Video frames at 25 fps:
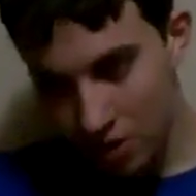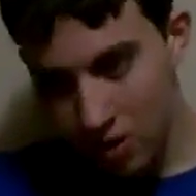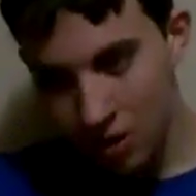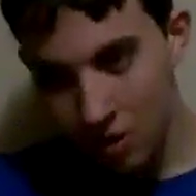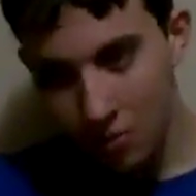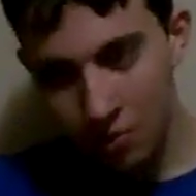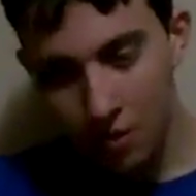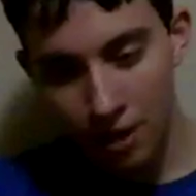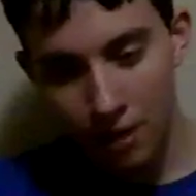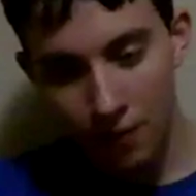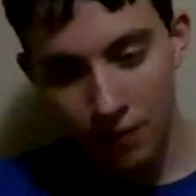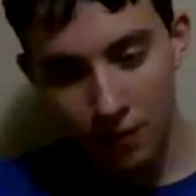there's
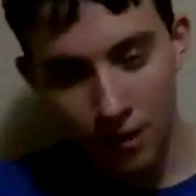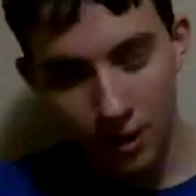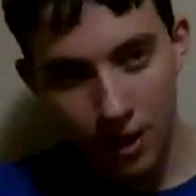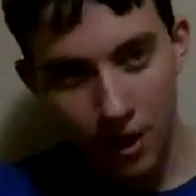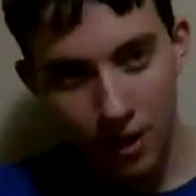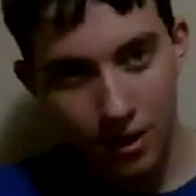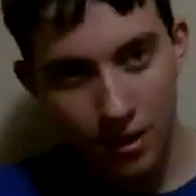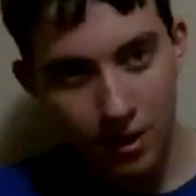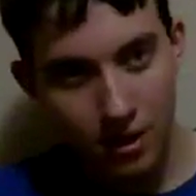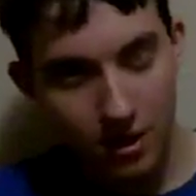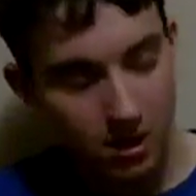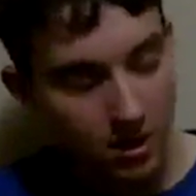something I'm
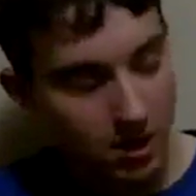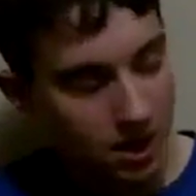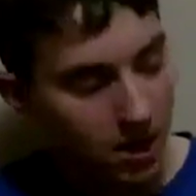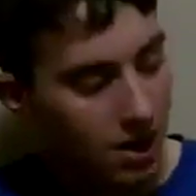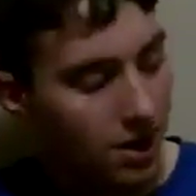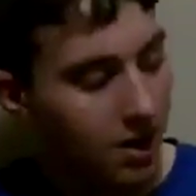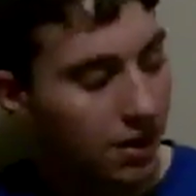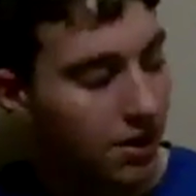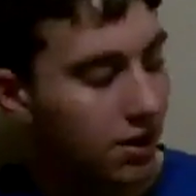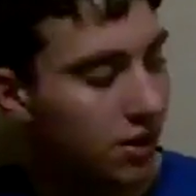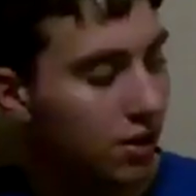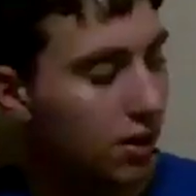forgetting to
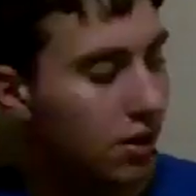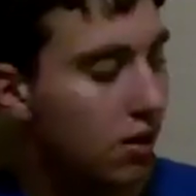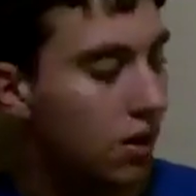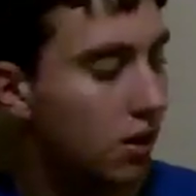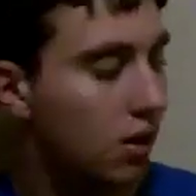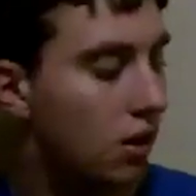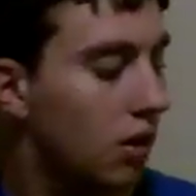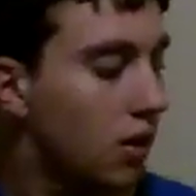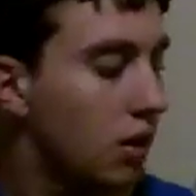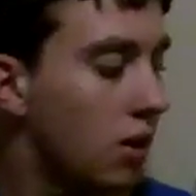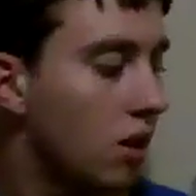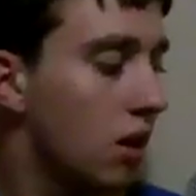say,
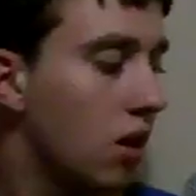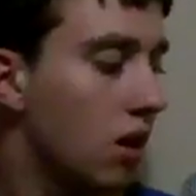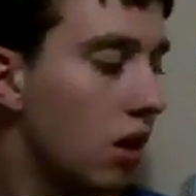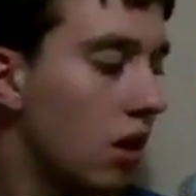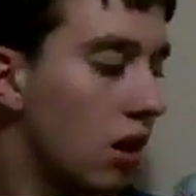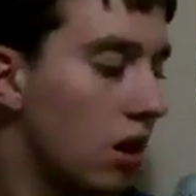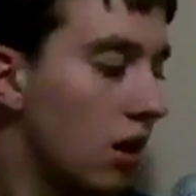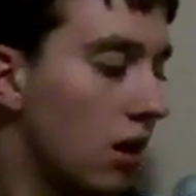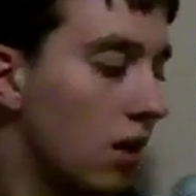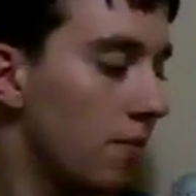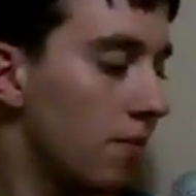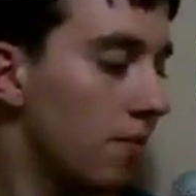
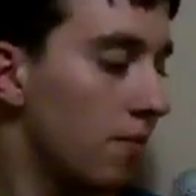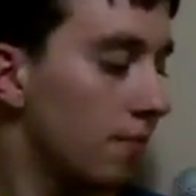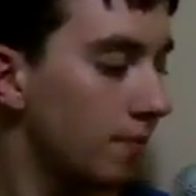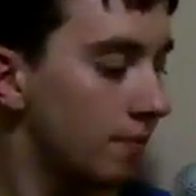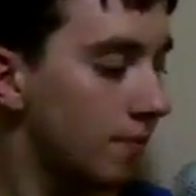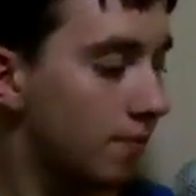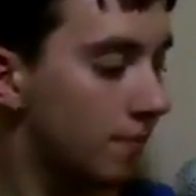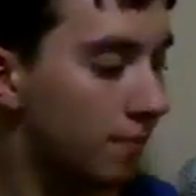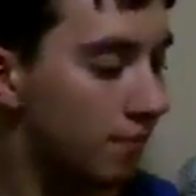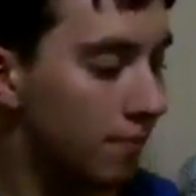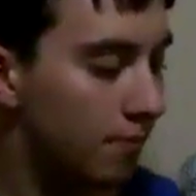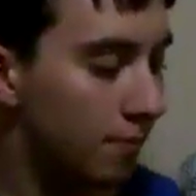
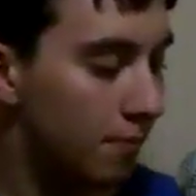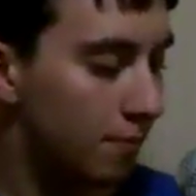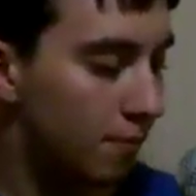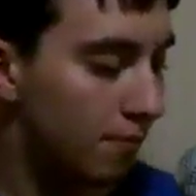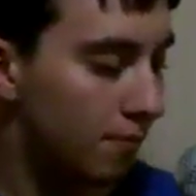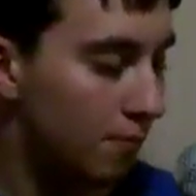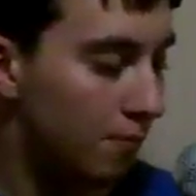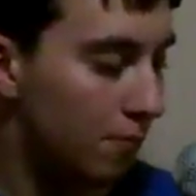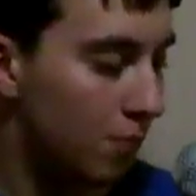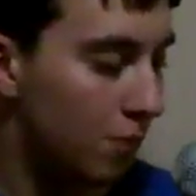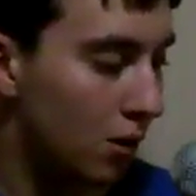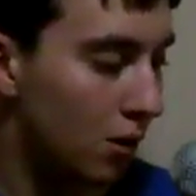
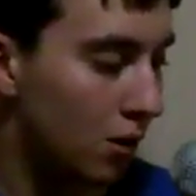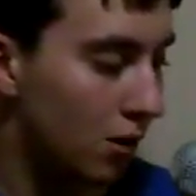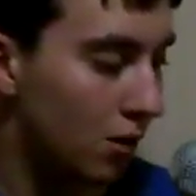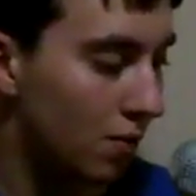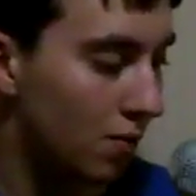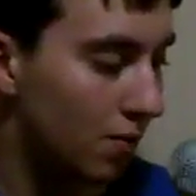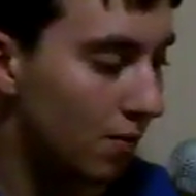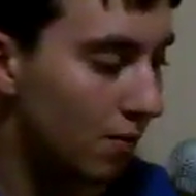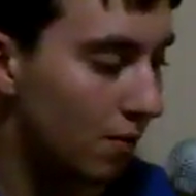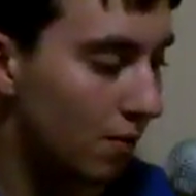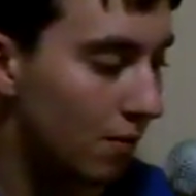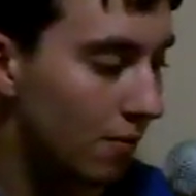
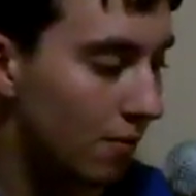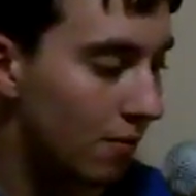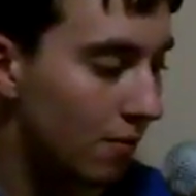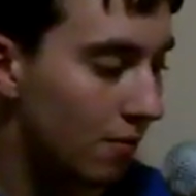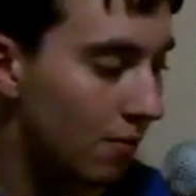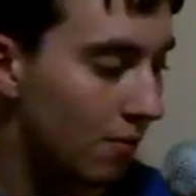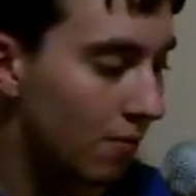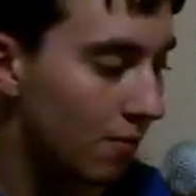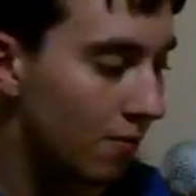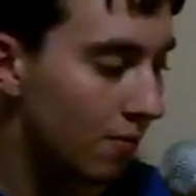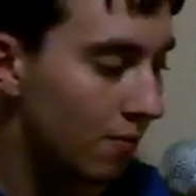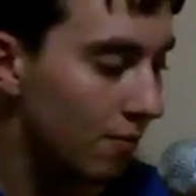but
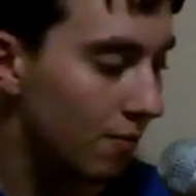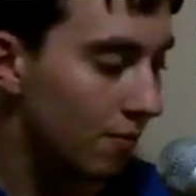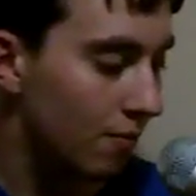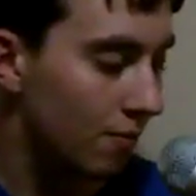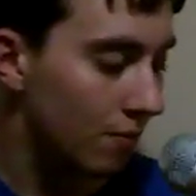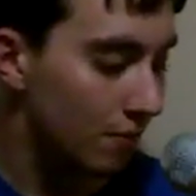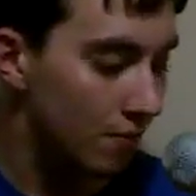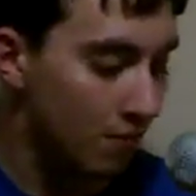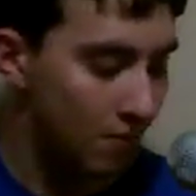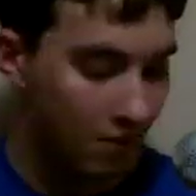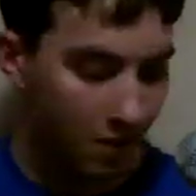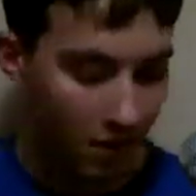
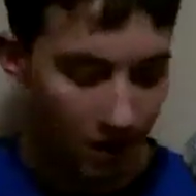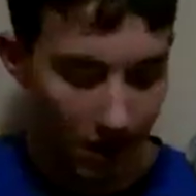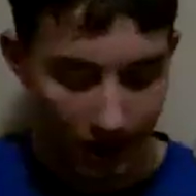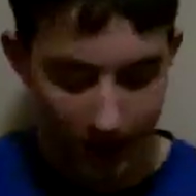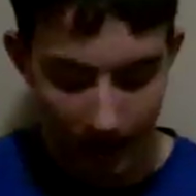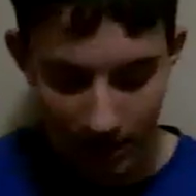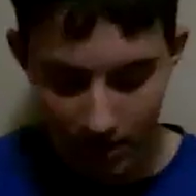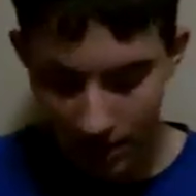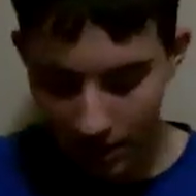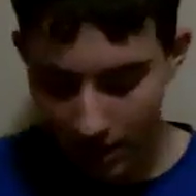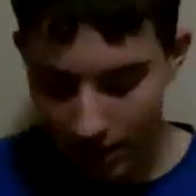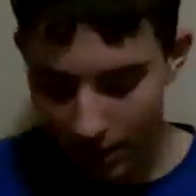I
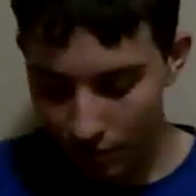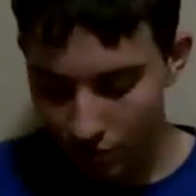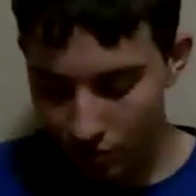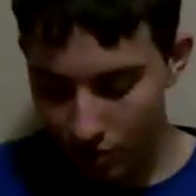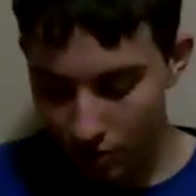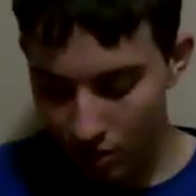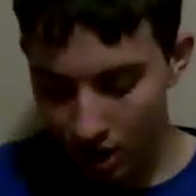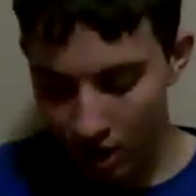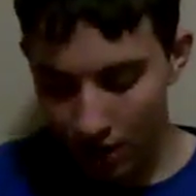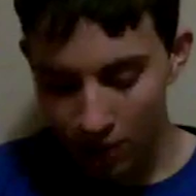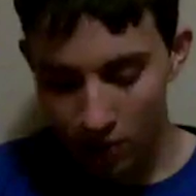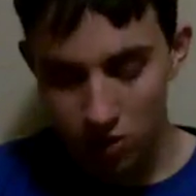guess it
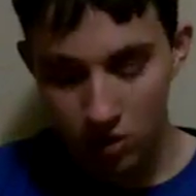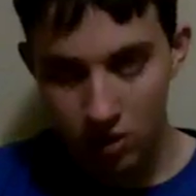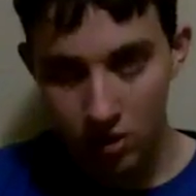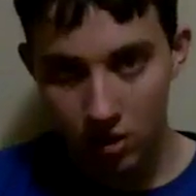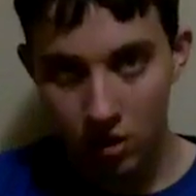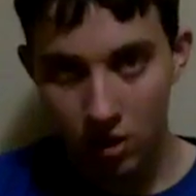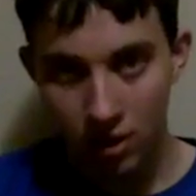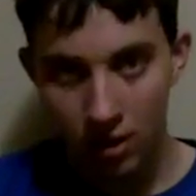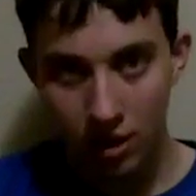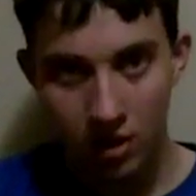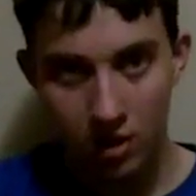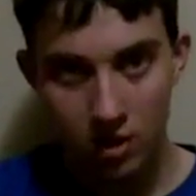actually covers
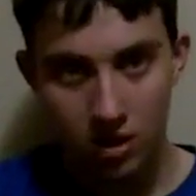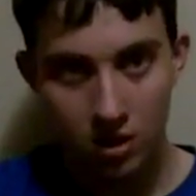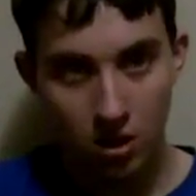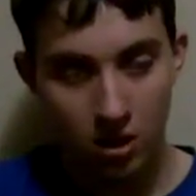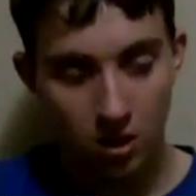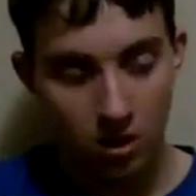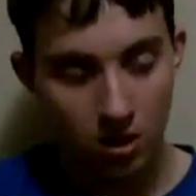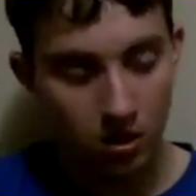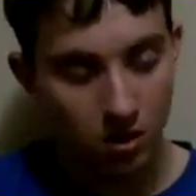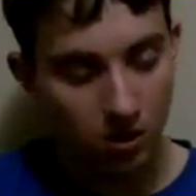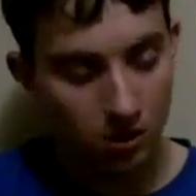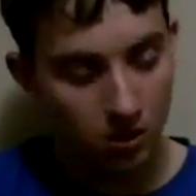it. I guess
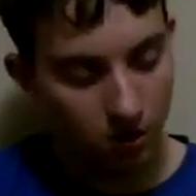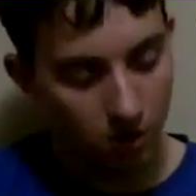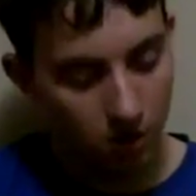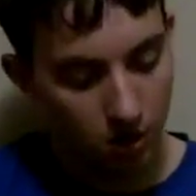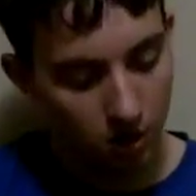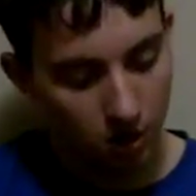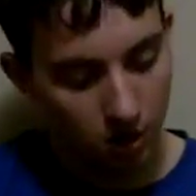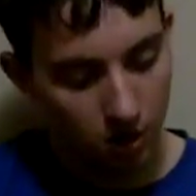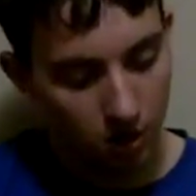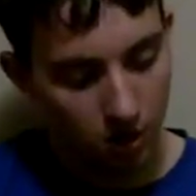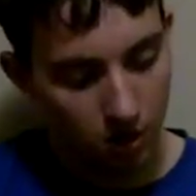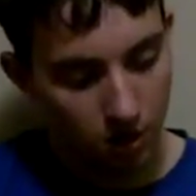I'll
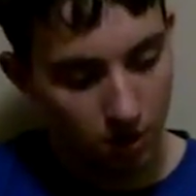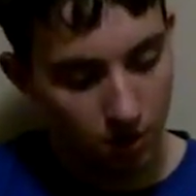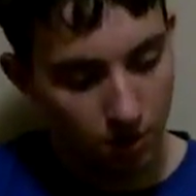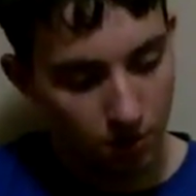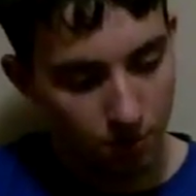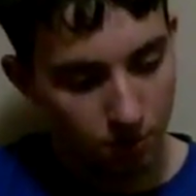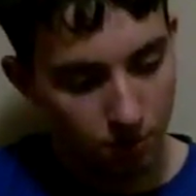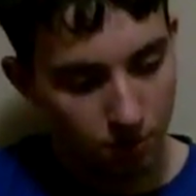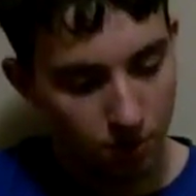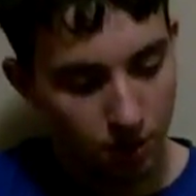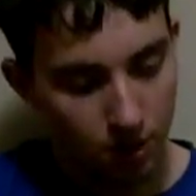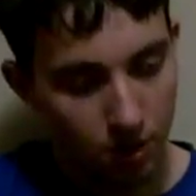
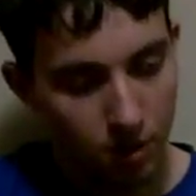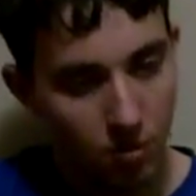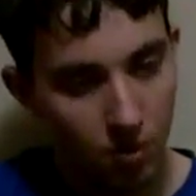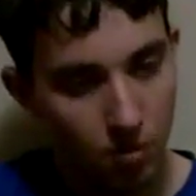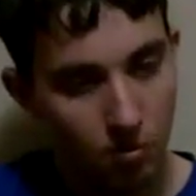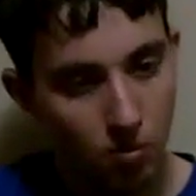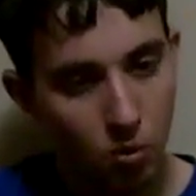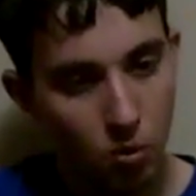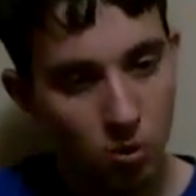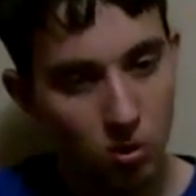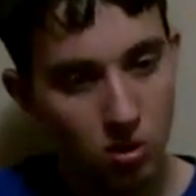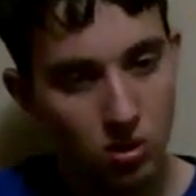play
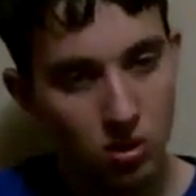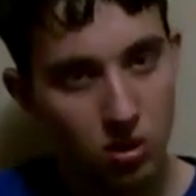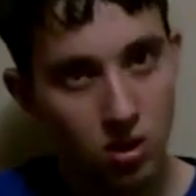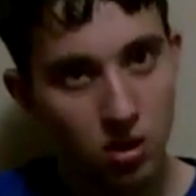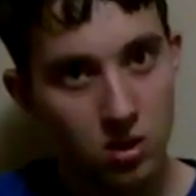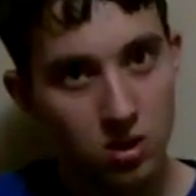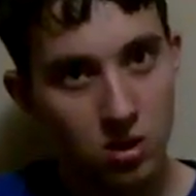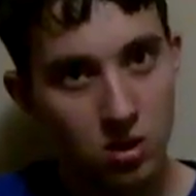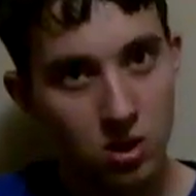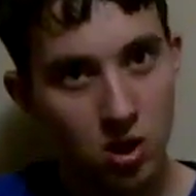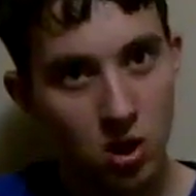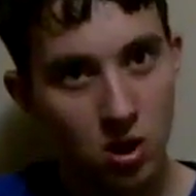one more
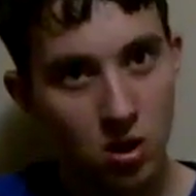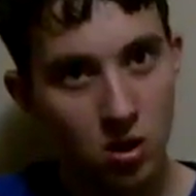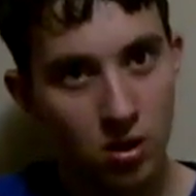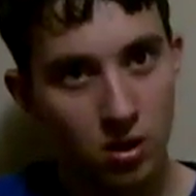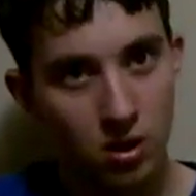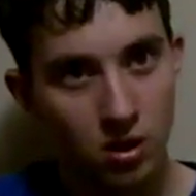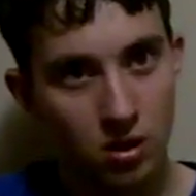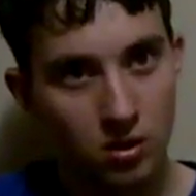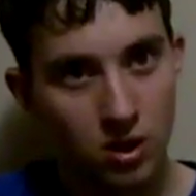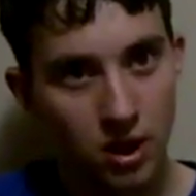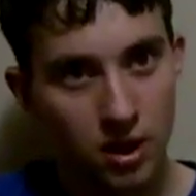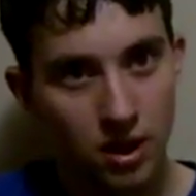song
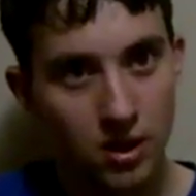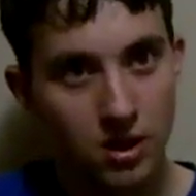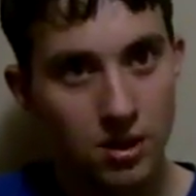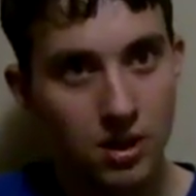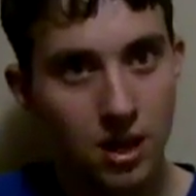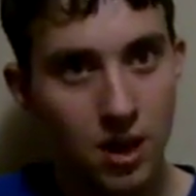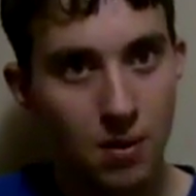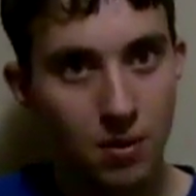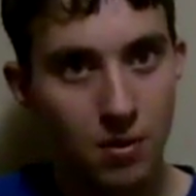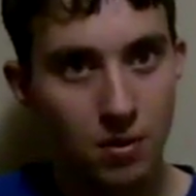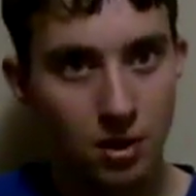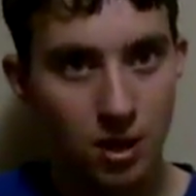and I'll take
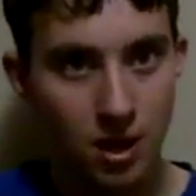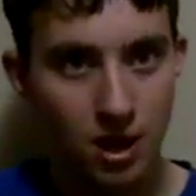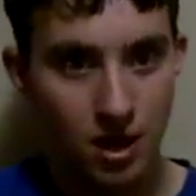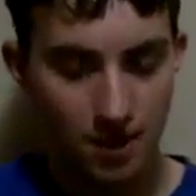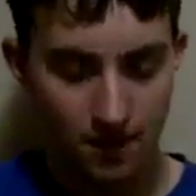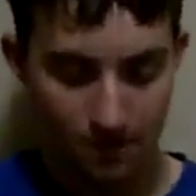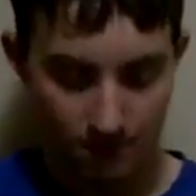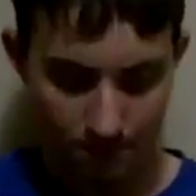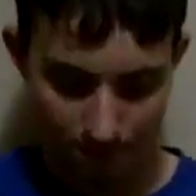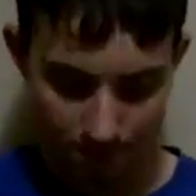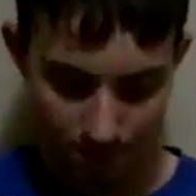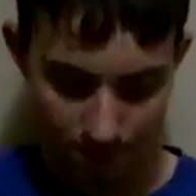us out with
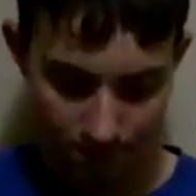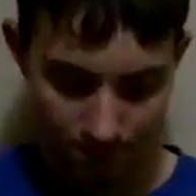that.